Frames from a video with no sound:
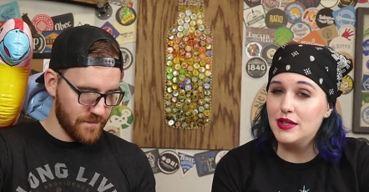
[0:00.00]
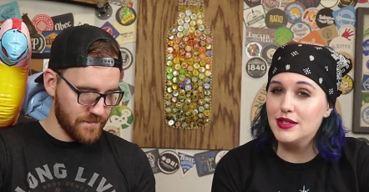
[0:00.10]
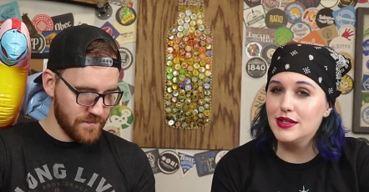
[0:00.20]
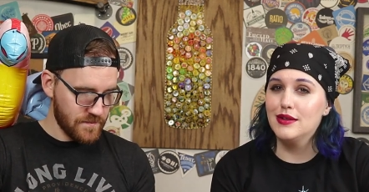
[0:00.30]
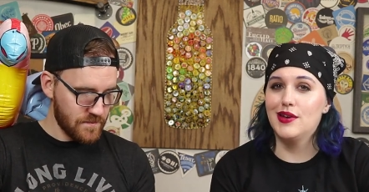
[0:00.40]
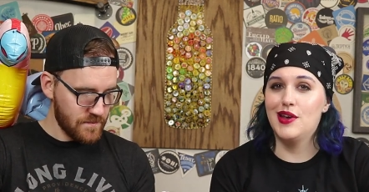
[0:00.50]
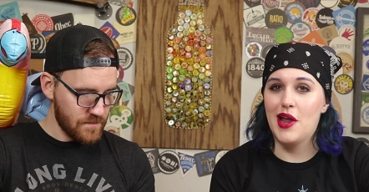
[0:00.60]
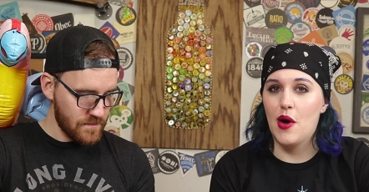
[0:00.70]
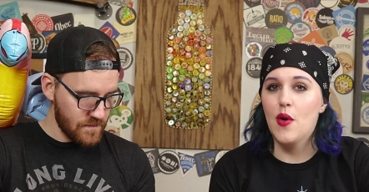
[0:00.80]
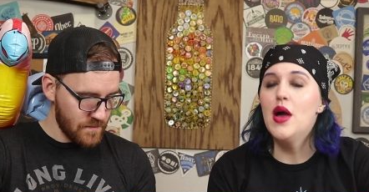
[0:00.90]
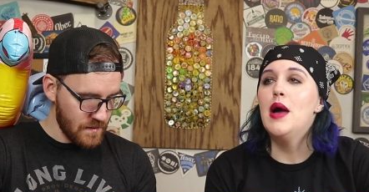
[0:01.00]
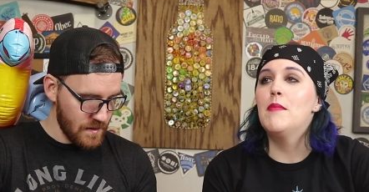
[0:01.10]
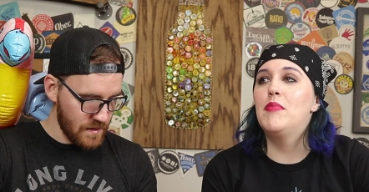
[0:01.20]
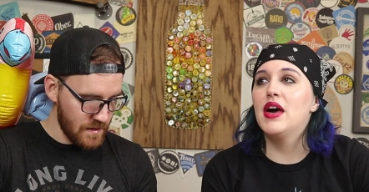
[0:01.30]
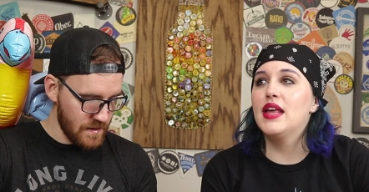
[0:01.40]
Speaker 1: Pilsner? No.
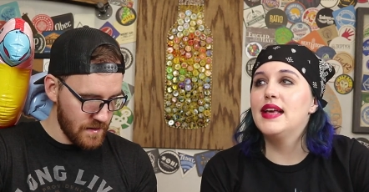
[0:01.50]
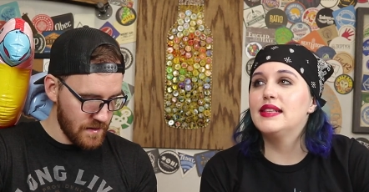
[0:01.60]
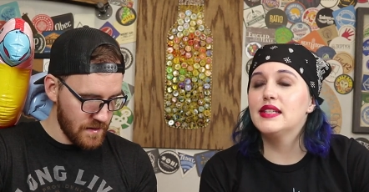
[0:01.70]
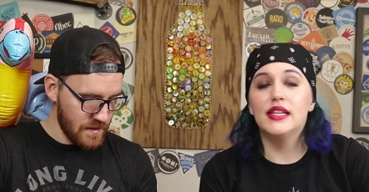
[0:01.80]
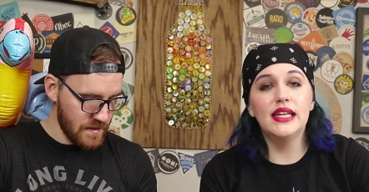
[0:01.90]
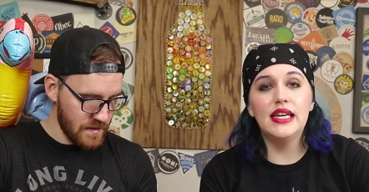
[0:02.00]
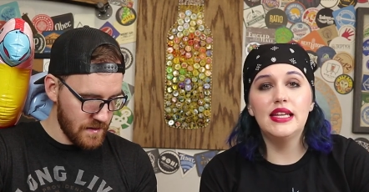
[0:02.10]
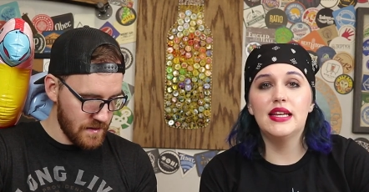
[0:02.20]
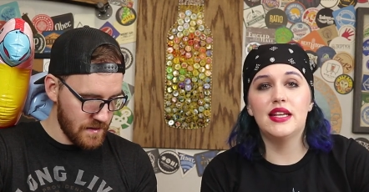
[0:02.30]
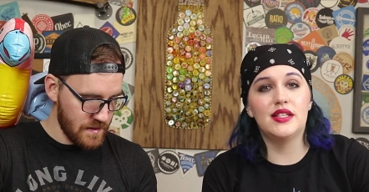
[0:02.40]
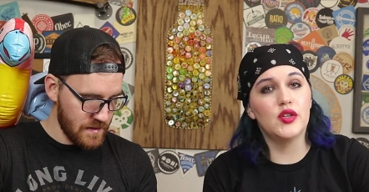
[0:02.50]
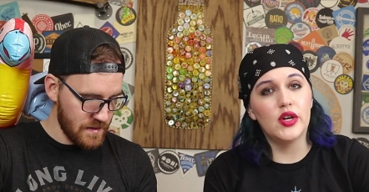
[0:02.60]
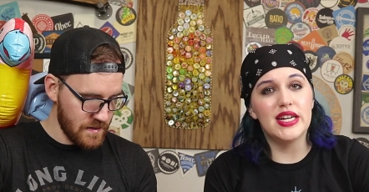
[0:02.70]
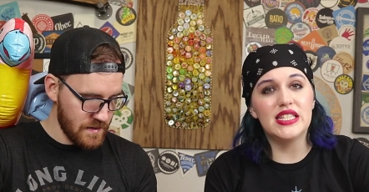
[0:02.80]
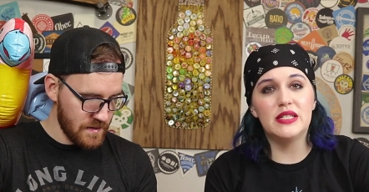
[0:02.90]
But it's clean, it's
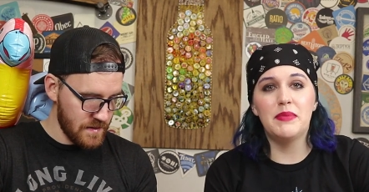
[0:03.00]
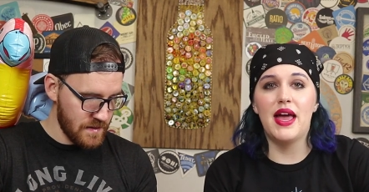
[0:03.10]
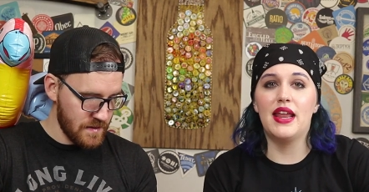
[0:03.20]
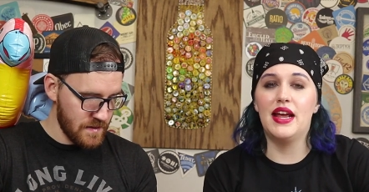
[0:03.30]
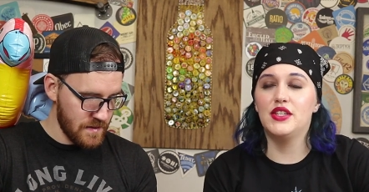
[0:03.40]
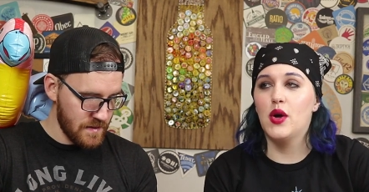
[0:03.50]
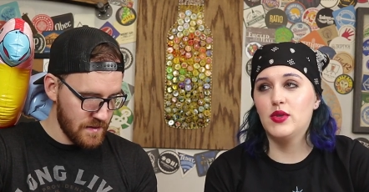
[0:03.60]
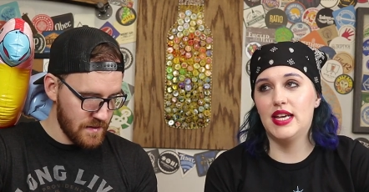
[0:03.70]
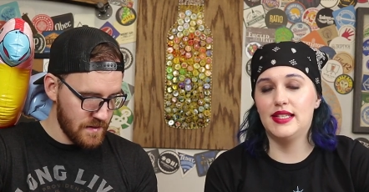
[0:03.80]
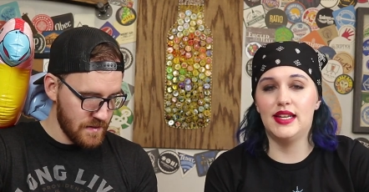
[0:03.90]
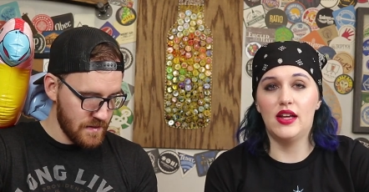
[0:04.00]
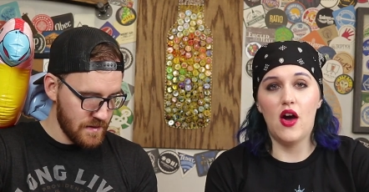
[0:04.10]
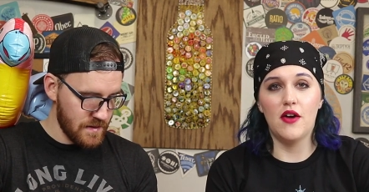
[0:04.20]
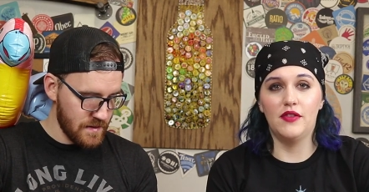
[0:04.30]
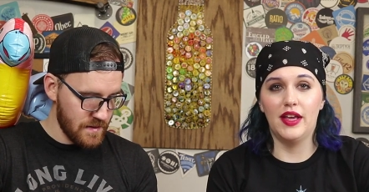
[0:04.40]
crisp, and I don't taste any
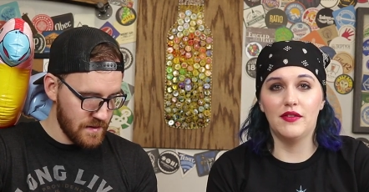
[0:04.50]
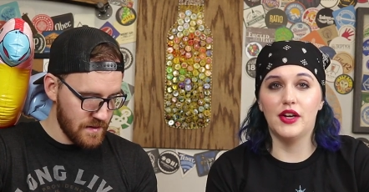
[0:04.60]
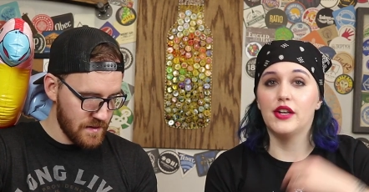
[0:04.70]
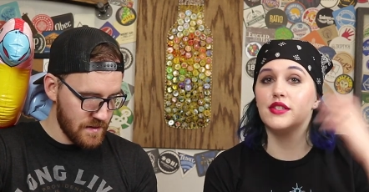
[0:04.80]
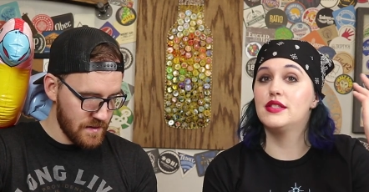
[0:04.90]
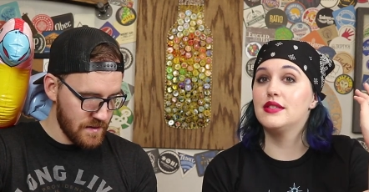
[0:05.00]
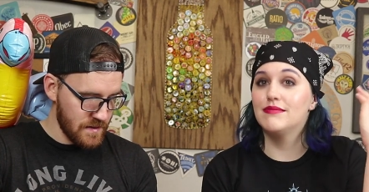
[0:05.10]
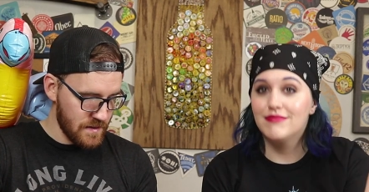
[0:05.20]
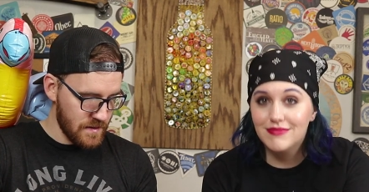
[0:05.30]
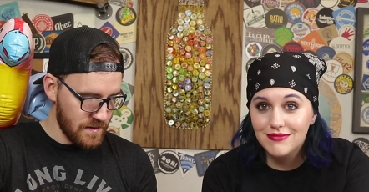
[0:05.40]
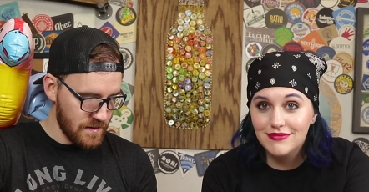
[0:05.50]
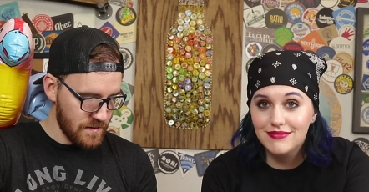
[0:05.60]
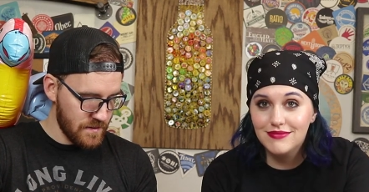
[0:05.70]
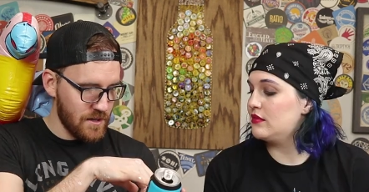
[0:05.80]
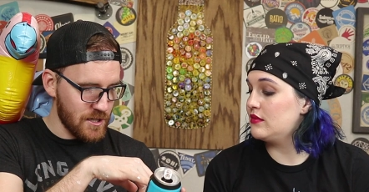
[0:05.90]
off flavors.
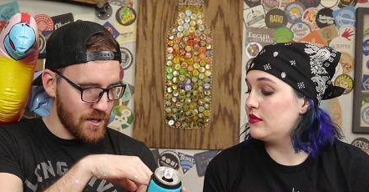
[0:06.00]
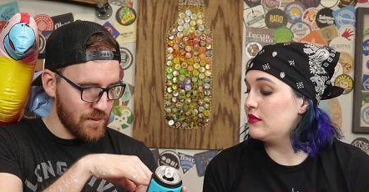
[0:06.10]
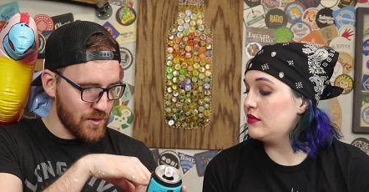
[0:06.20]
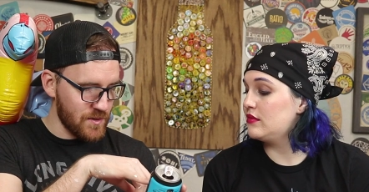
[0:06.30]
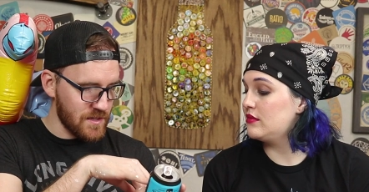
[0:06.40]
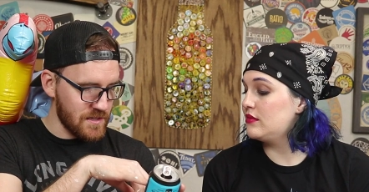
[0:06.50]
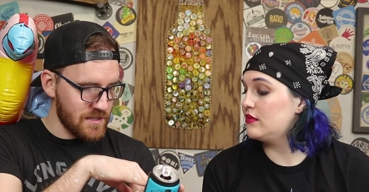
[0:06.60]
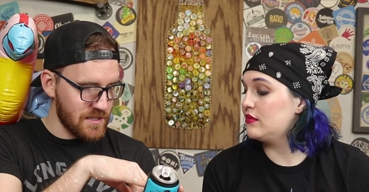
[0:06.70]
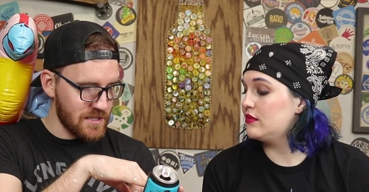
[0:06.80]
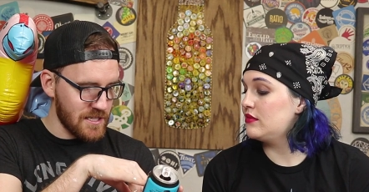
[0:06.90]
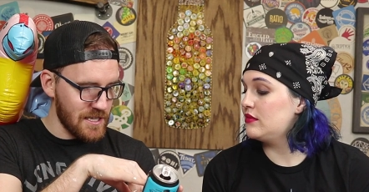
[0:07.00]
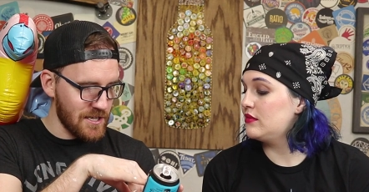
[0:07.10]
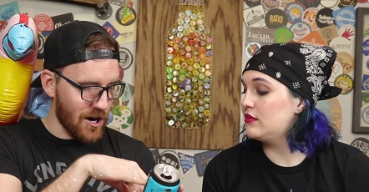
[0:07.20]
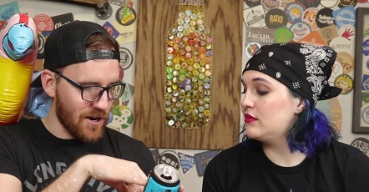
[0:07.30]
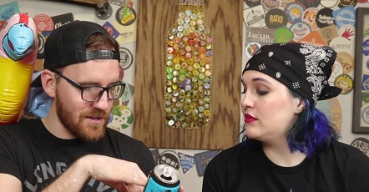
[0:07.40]
Speaker 2: Sharing brews and sea
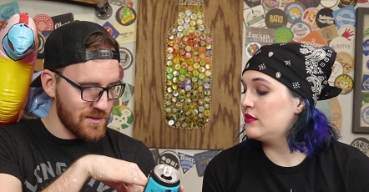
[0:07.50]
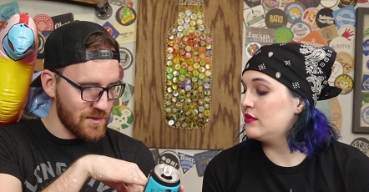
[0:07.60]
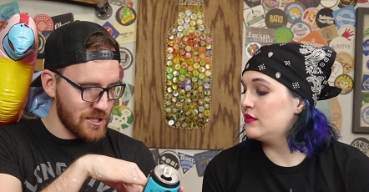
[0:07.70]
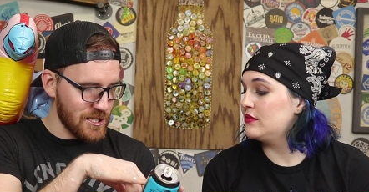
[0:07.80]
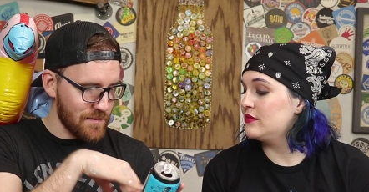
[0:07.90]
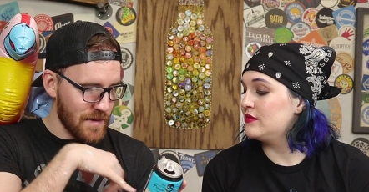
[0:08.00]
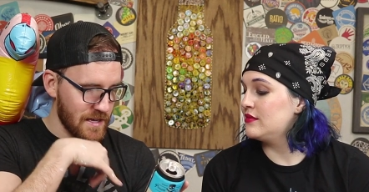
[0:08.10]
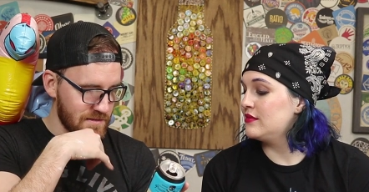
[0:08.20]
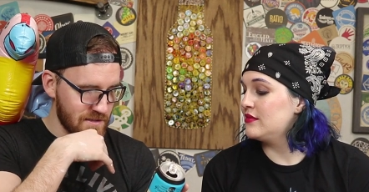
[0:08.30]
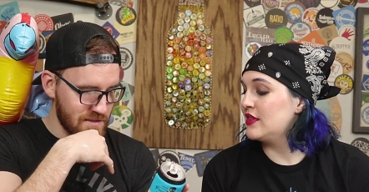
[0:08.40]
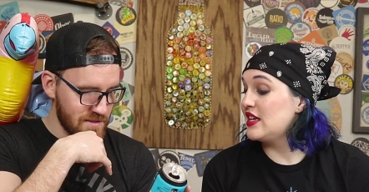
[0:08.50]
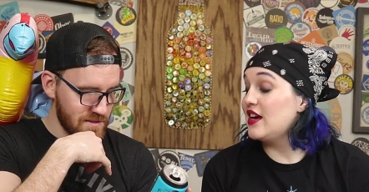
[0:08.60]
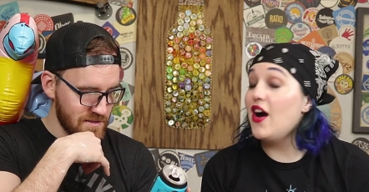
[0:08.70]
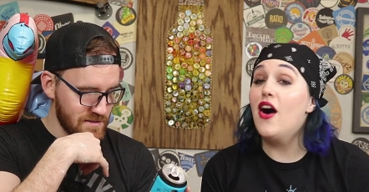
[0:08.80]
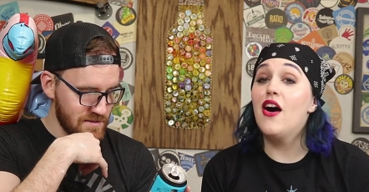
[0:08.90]
yarns with shipmates.
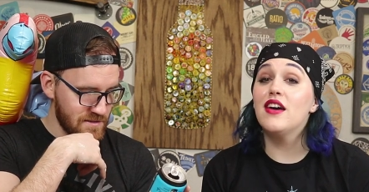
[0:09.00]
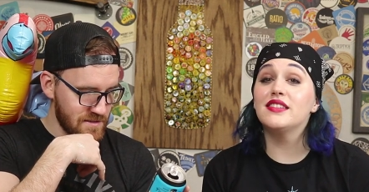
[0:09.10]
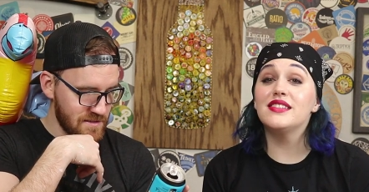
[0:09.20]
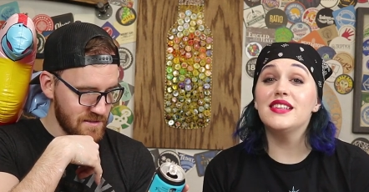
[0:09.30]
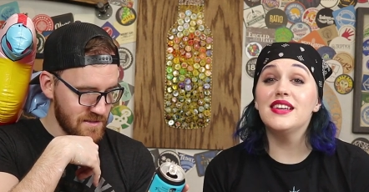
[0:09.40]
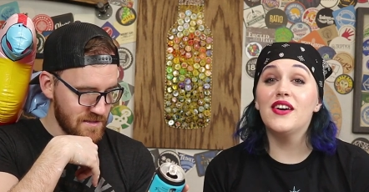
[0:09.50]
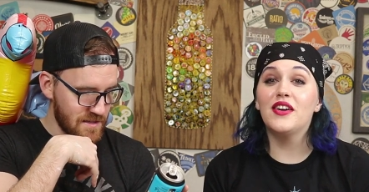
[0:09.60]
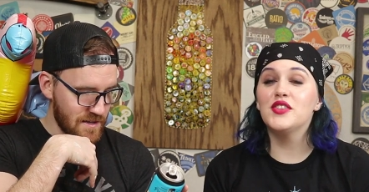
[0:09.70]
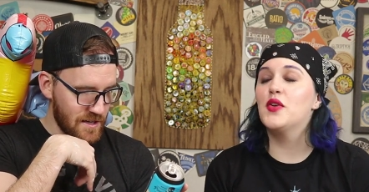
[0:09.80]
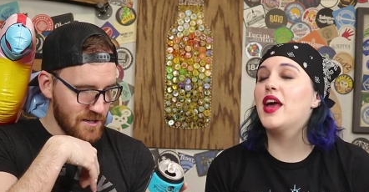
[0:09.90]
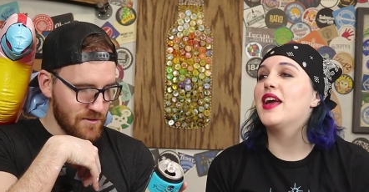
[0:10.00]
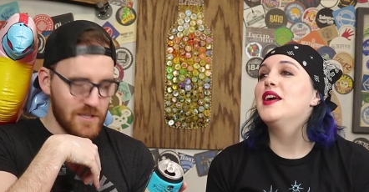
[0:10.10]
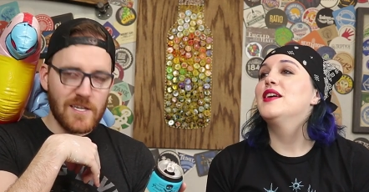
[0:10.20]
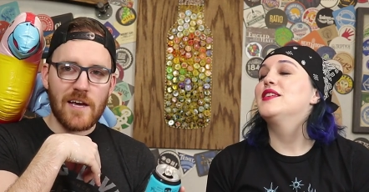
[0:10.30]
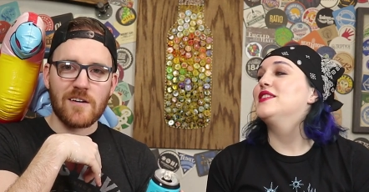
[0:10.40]
Speaker 1: Oh, sea yarns. Okay.
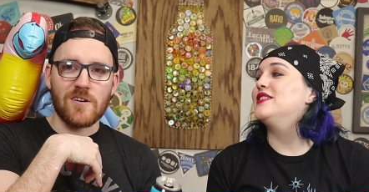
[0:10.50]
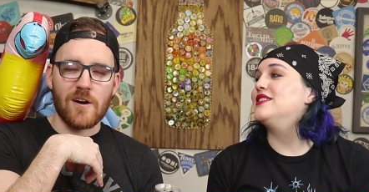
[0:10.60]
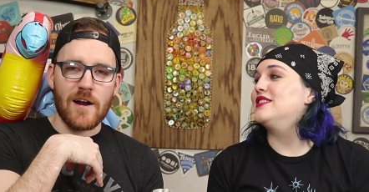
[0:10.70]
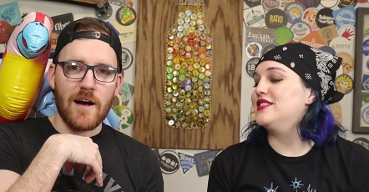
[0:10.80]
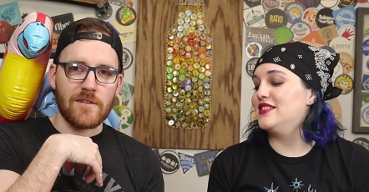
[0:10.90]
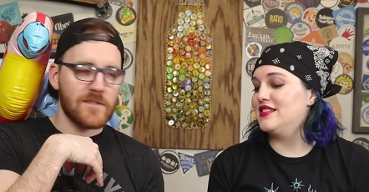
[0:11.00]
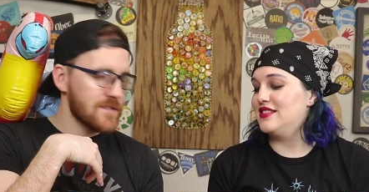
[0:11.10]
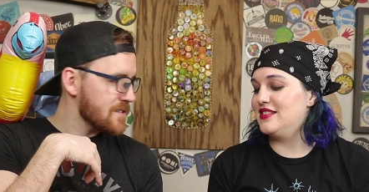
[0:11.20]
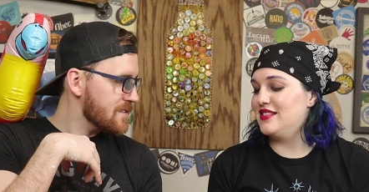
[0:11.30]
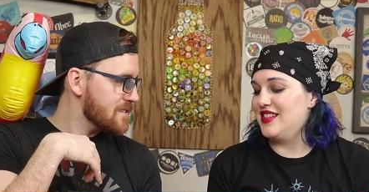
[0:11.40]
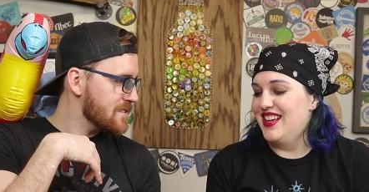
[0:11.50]
Recycle or else.